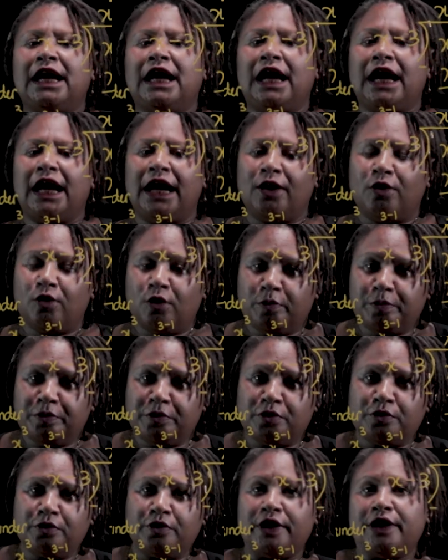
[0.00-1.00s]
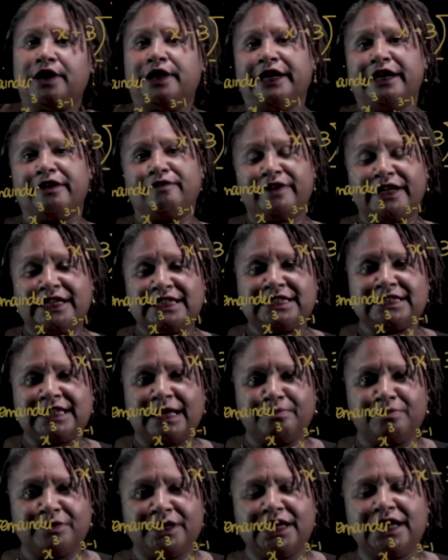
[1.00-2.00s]
I hope you have learned
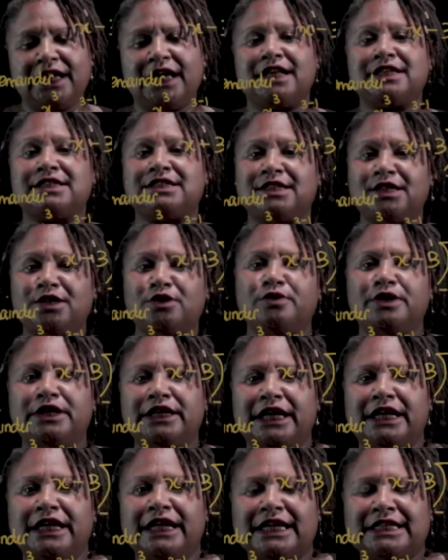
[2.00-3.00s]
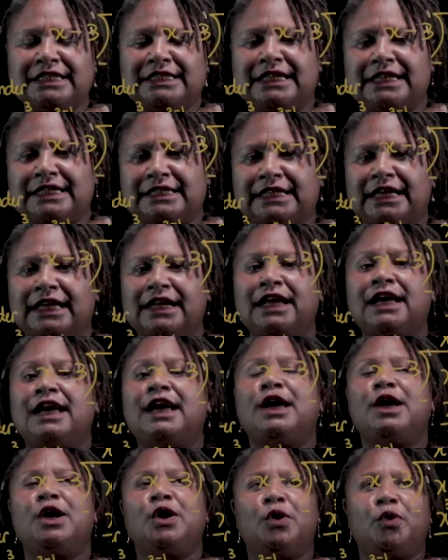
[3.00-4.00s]
something. I'll see you in the next lesson
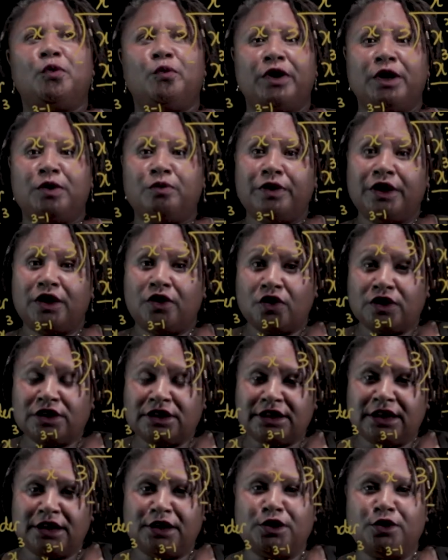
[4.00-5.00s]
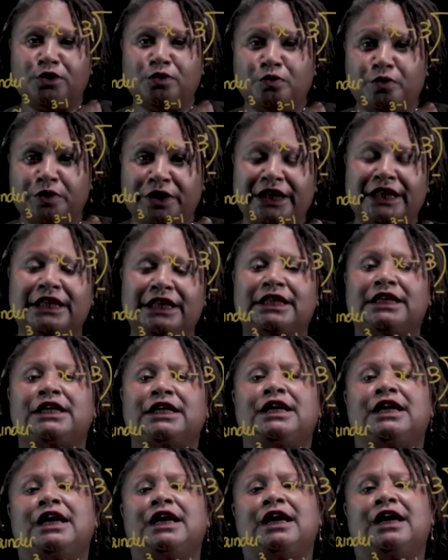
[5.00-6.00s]
when we continue with
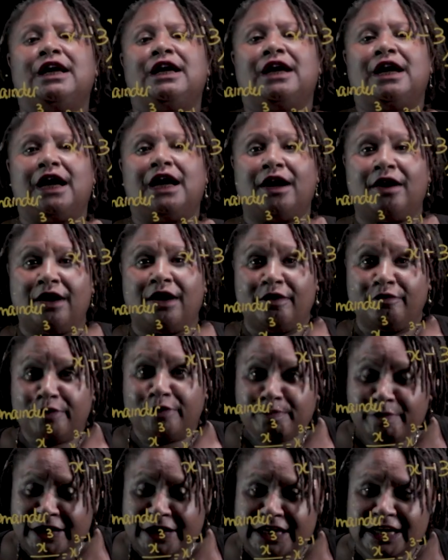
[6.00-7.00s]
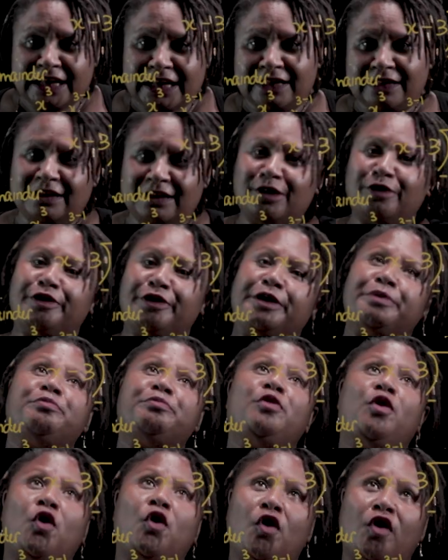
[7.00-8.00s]
remainder theorem
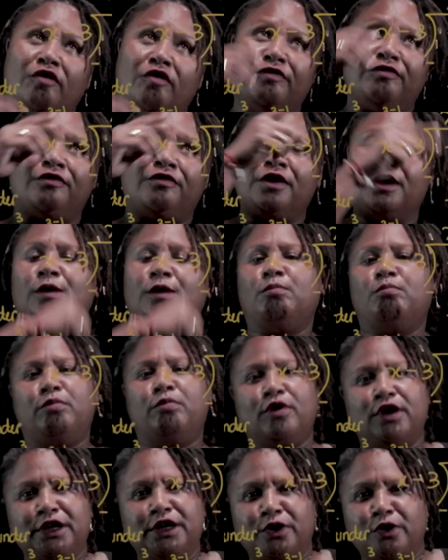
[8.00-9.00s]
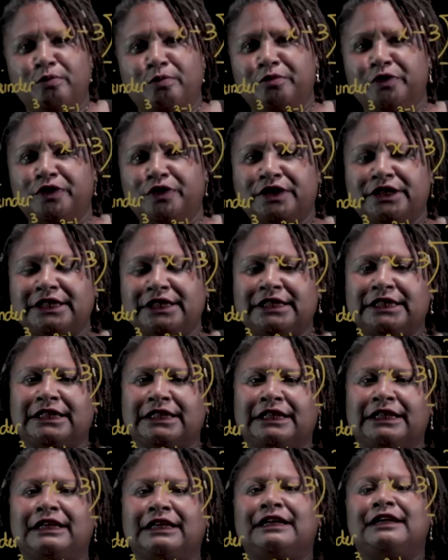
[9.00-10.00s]
of polynomials.
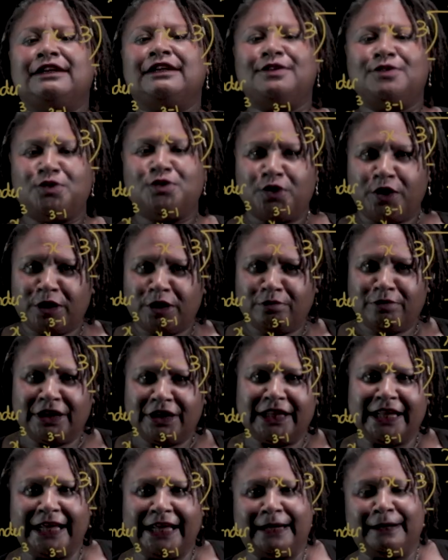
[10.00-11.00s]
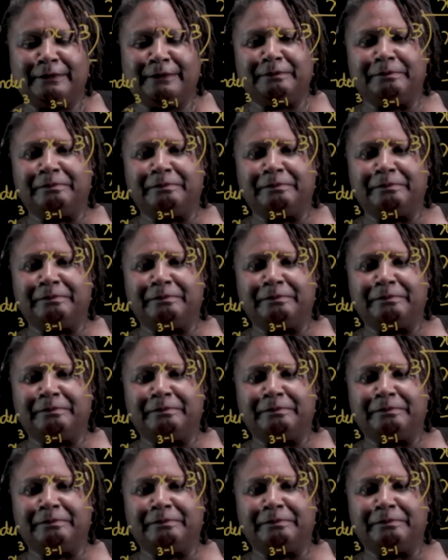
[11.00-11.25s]
Join me then.